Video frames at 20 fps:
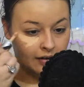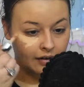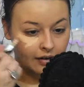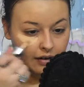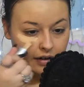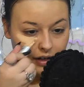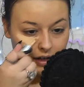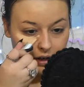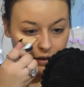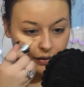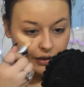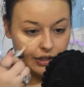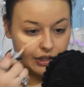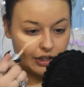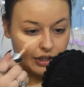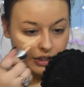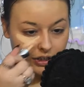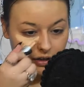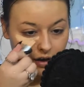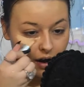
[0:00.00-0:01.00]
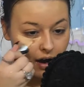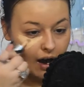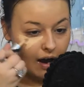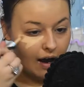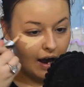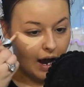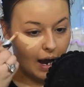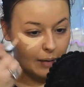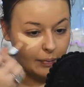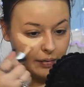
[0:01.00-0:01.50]
you know, because she saw how
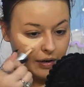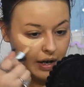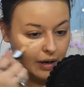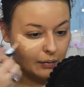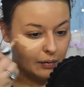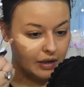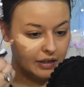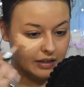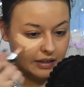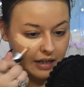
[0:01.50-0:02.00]
happy I was in